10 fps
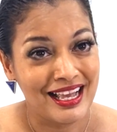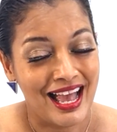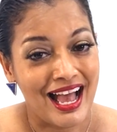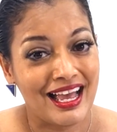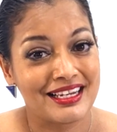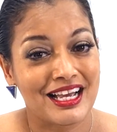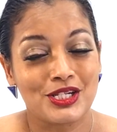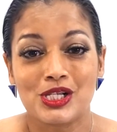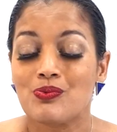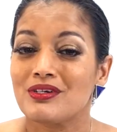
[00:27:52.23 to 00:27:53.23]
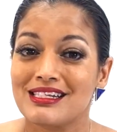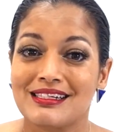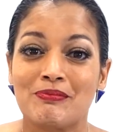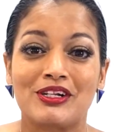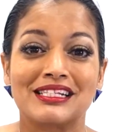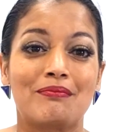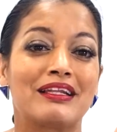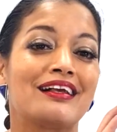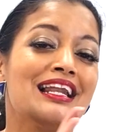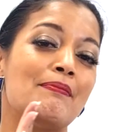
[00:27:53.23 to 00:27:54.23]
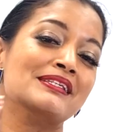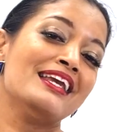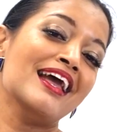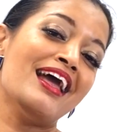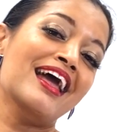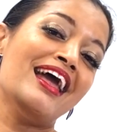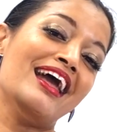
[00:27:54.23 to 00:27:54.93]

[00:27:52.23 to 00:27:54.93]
And I just want to put some little claps, yay,